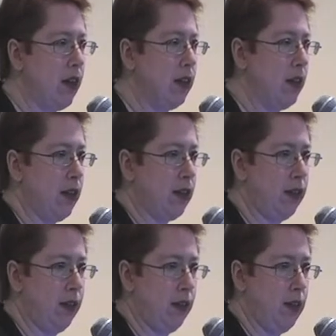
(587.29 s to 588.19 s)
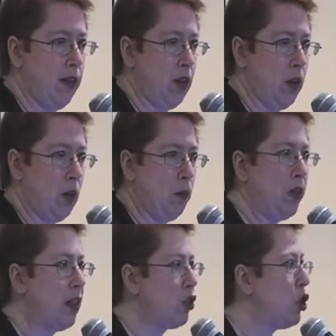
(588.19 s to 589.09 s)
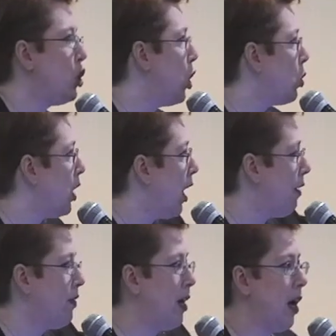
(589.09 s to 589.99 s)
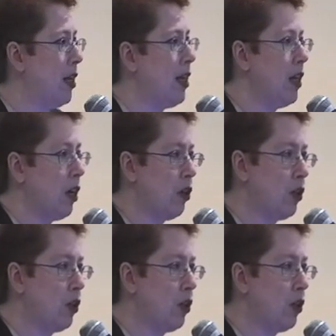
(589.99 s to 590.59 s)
on this. But there's no caveat here.